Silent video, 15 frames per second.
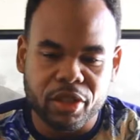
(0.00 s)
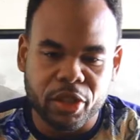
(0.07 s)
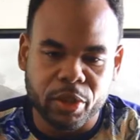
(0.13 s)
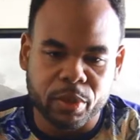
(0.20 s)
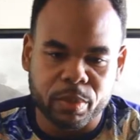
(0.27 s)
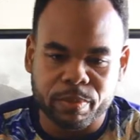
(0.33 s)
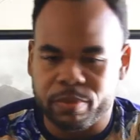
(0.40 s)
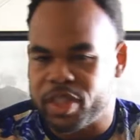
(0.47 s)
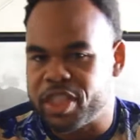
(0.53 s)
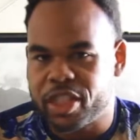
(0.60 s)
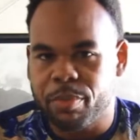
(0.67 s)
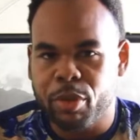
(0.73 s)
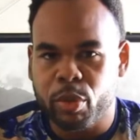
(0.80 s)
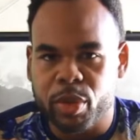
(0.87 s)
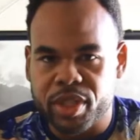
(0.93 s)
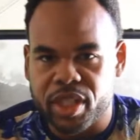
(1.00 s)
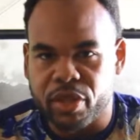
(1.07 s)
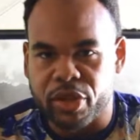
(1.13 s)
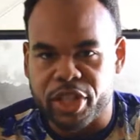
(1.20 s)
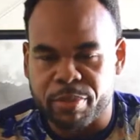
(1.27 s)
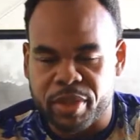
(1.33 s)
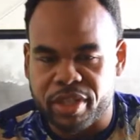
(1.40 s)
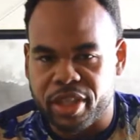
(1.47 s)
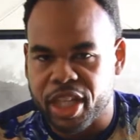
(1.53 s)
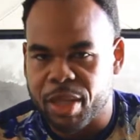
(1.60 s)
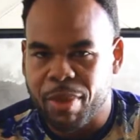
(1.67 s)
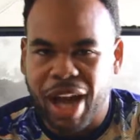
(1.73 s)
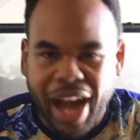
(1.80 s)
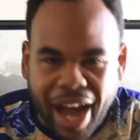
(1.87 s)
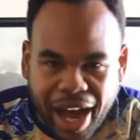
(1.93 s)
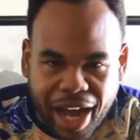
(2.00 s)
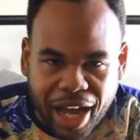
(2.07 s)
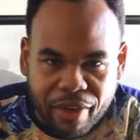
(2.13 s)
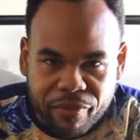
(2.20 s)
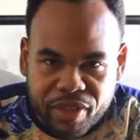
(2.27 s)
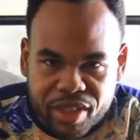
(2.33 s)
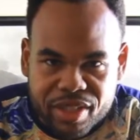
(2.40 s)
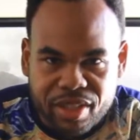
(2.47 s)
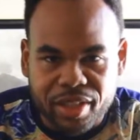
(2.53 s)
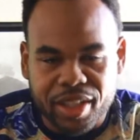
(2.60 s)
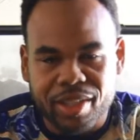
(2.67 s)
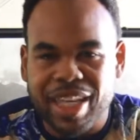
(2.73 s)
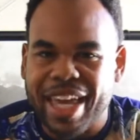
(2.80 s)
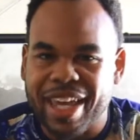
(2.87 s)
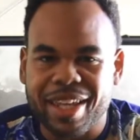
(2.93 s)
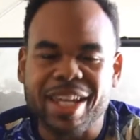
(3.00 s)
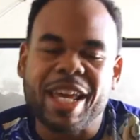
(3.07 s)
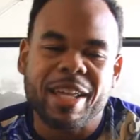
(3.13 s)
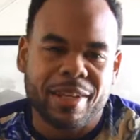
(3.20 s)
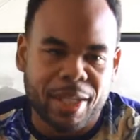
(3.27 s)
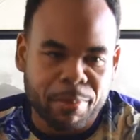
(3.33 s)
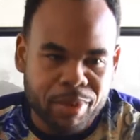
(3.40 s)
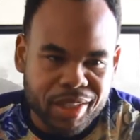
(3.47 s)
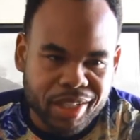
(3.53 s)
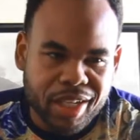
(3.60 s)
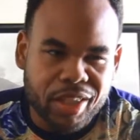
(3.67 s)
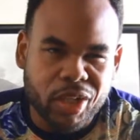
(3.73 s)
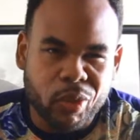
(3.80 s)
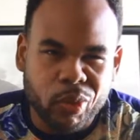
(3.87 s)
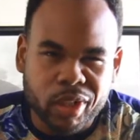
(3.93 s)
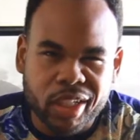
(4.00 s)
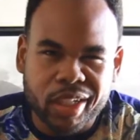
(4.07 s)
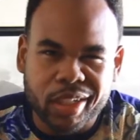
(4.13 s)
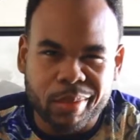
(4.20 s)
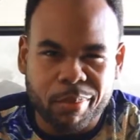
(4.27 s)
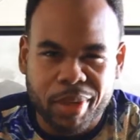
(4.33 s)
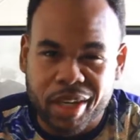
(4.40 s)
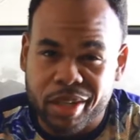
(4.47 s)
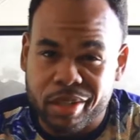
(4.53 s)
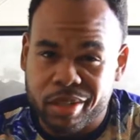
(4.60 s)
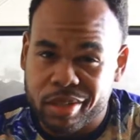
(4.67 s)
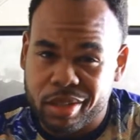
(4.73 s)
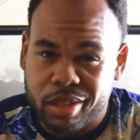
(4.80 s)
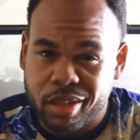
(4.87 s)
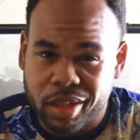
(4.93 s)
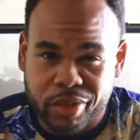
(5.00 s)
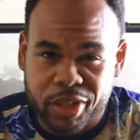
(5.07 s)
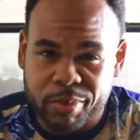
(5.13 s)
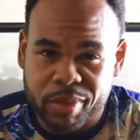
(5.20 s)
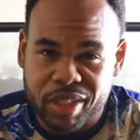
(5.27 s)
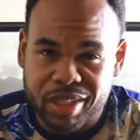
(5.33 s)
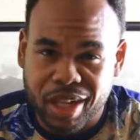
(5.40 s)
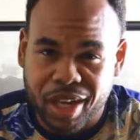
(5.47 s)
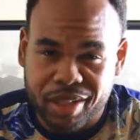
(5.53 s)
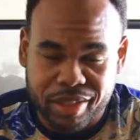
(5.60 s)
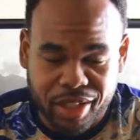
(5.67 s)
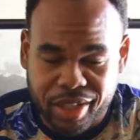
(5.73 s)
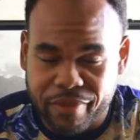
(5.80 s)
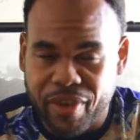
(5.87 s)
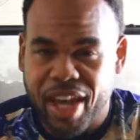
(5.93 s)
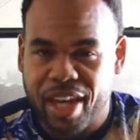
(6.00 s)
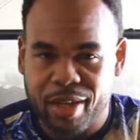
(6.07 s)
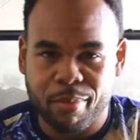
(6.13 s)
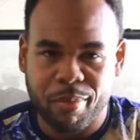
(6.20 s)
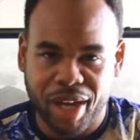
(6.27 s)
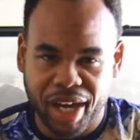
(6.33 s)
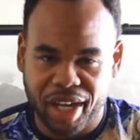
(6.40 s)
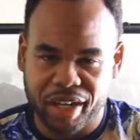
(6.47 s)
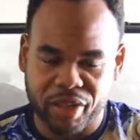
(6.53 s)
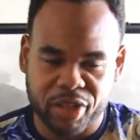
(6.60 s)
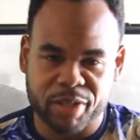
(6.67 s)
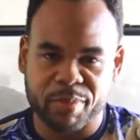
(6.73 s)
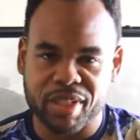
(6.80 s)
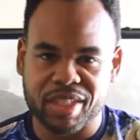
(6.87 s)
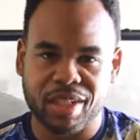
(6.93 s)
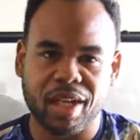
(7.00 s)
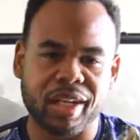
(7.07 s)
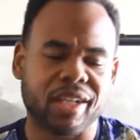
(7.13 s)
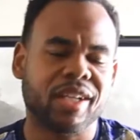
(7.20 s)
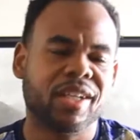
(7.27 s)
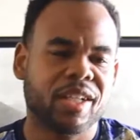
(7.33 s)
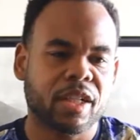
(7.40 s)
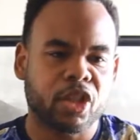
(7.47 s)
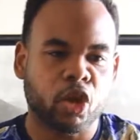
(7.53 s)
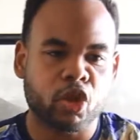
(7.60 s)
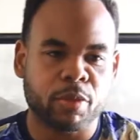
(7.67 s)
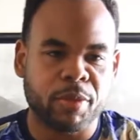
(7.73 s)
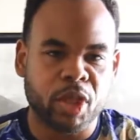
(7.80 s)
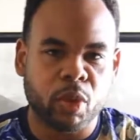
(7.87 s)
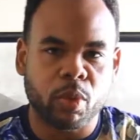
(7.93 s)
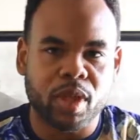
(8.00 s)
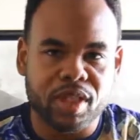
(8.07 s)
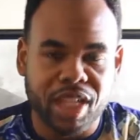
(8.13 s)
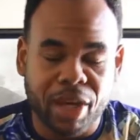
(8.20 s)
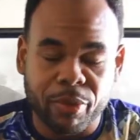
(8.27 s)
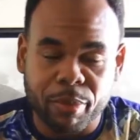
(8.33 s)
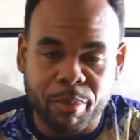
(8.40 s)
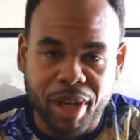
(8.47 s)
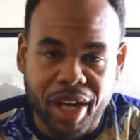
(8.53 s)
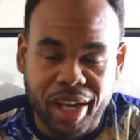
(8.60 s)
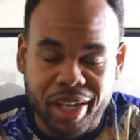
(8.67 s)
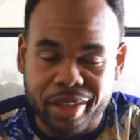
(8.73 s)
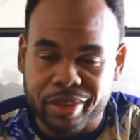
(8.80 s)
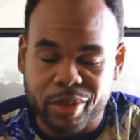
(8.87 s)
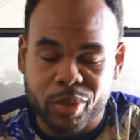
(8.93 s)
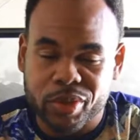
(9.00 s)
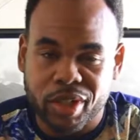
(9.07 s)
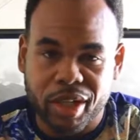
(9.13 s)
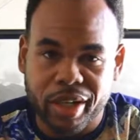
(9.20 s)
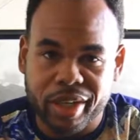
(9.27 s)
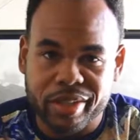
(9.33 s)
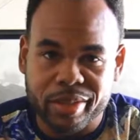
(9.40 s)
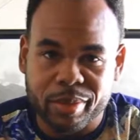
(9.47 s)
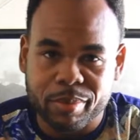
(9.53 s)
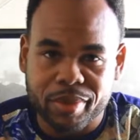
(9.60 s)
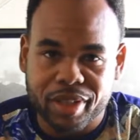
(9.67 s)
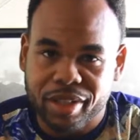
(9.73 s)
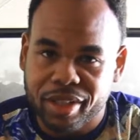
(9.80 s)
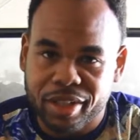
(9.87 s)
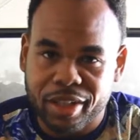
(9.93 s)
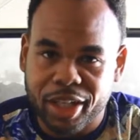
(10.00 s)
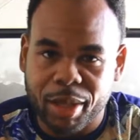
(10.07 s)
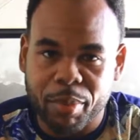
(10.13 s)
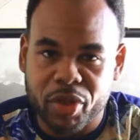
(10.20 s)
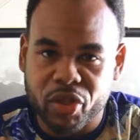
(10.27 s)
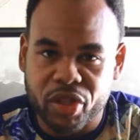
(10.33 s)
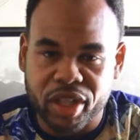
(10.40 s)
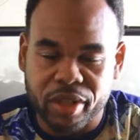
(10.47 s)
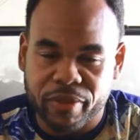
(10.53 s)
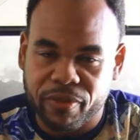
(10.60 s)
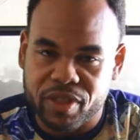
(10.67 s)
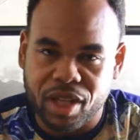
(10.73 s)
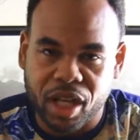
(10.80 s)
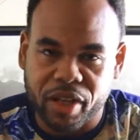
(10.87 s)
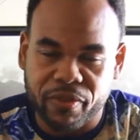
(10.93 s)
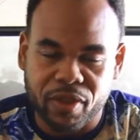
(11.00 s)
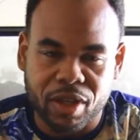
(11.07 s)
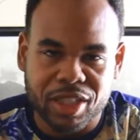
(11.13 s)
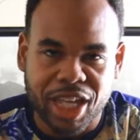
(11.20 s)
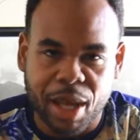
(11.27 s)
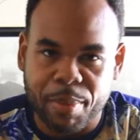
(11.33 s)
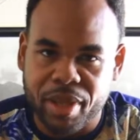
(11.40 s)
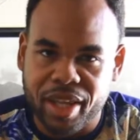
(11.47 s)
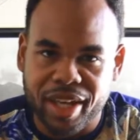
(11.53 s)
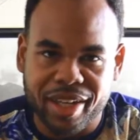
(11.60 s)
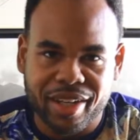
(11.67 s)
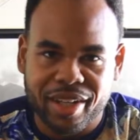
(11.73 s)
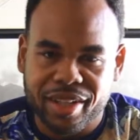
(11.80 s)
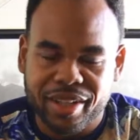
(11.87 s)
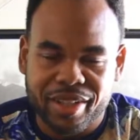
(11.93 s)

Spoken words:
you know, December was the Christmas theme, obviously, and they put together a really good pair of Christmas socks. Like, if I had to buy a Christmas sock, those would be the ones I would buy. Those are awesome. And then the imagery and the photography on top of that,